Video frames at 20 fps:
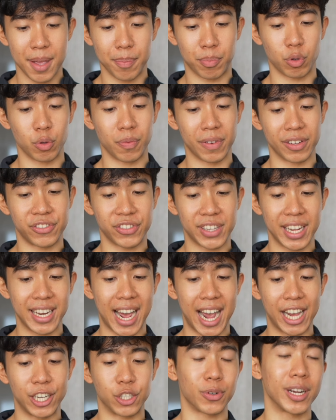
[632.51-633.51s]
improving skin
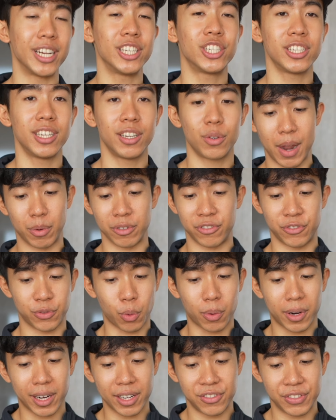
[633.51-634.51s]
hydration, and
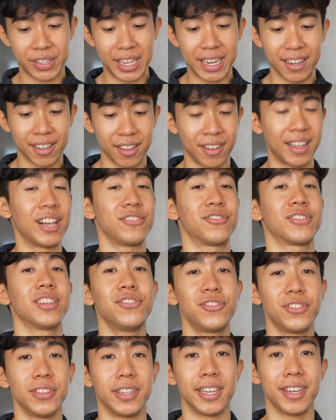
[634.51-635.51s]
restoring skin
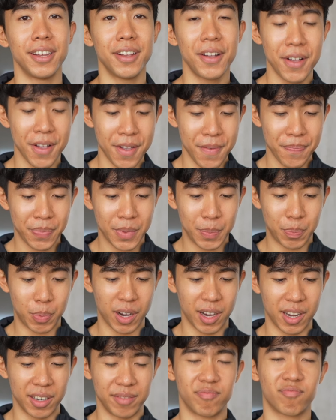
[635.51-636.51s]
elasticity,
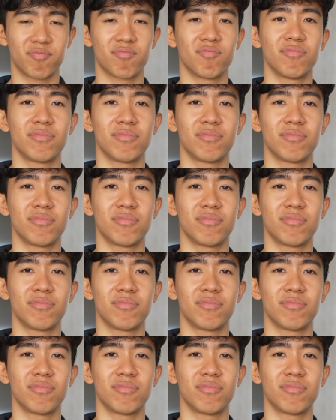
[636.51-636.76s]
but